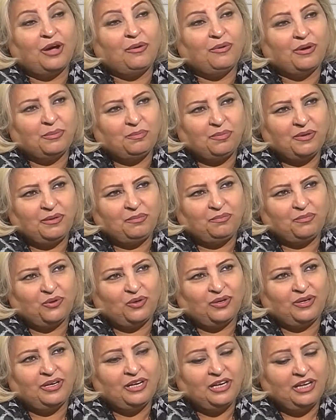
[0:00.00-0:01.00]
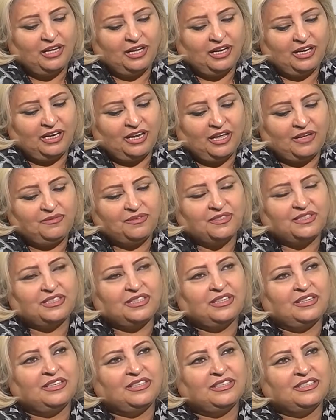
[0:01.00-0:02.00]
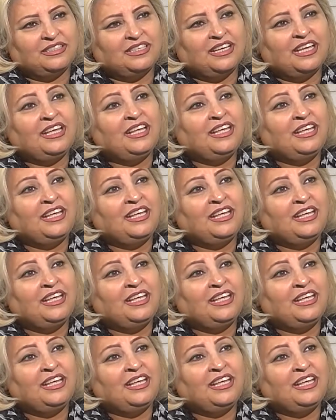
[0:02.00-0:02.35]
our people life skills,